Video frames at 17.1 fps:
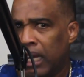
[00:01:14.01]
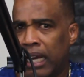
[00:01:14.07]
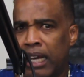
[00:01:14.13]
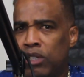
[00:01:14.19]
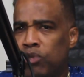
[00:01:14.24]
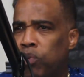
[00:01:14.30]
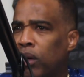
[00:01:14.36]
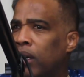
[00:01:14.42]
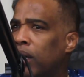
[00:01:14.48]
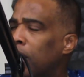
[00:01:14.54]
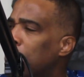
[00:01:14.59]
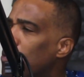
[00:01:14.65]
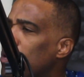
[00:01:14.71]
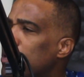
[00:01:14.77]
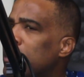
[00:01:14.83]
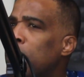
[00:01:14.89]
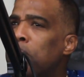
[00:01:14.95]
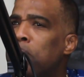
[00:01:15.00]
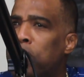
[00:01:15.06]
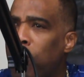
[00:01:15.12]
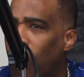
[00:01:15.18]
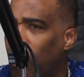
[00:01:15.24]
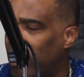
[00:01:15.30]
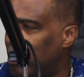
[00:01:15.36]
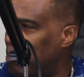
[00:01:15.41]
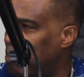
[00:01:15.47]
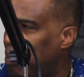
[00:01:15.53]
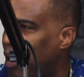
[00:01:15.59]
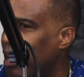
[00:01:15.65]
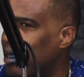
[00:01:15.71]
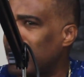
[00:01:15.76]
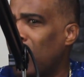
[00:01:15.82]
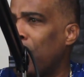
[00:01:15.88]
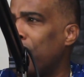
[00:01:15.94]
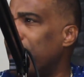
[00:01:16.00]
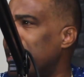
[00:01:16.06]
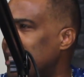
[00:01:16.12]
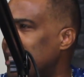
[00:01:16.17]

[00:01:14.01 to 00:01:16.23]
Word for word: is one of the most important parts of